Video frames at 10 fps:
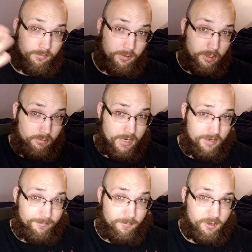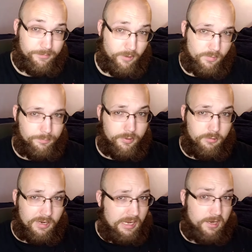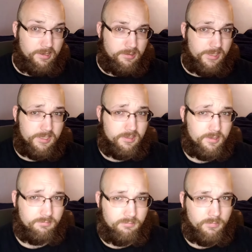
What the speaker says: Gohan form, or Buhan, as